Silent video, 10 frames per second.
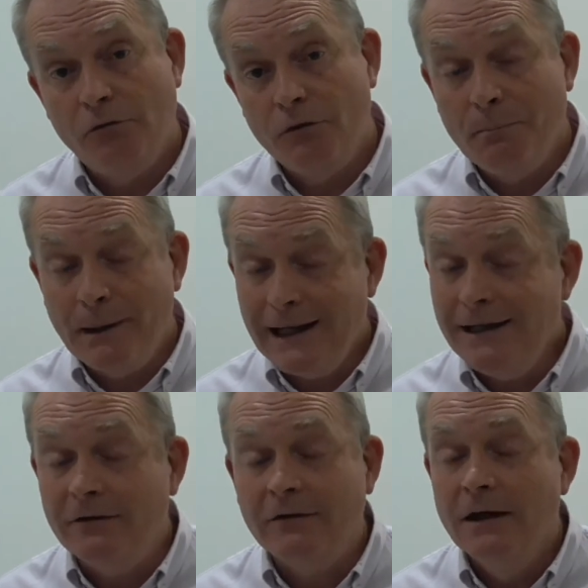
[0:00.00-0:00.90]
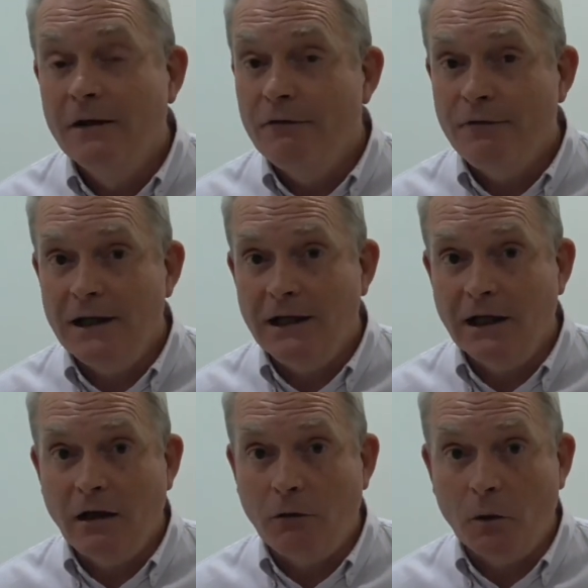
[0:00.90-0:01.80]
to replace
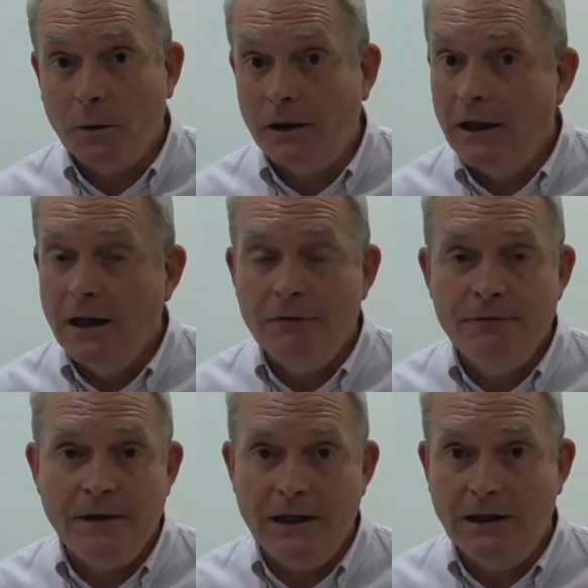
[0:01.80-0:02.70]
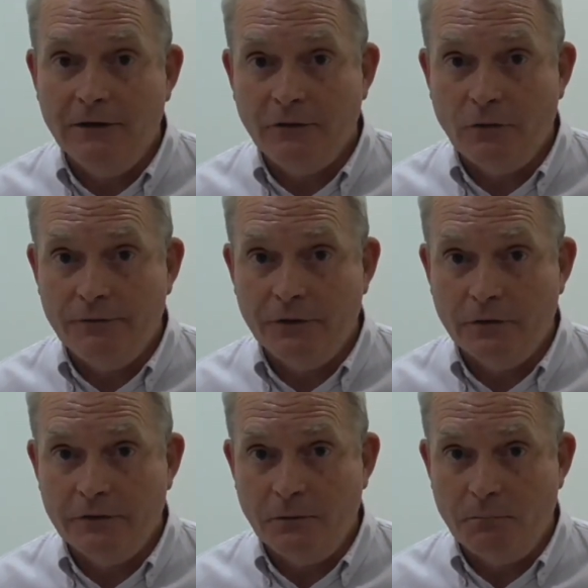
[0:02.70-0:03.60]
failing chloroquine and failing
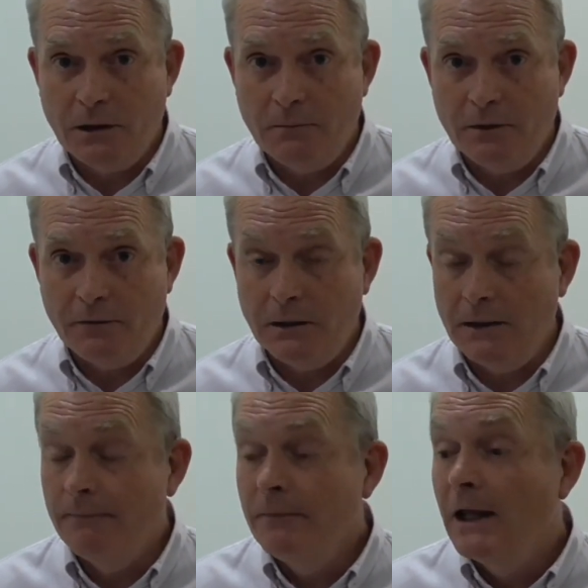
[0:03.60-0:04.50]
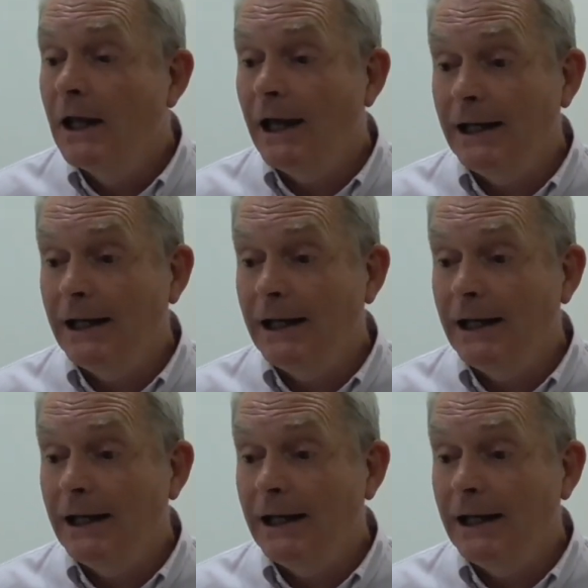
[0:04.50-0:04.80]
sulfadoxine pyrimethamine.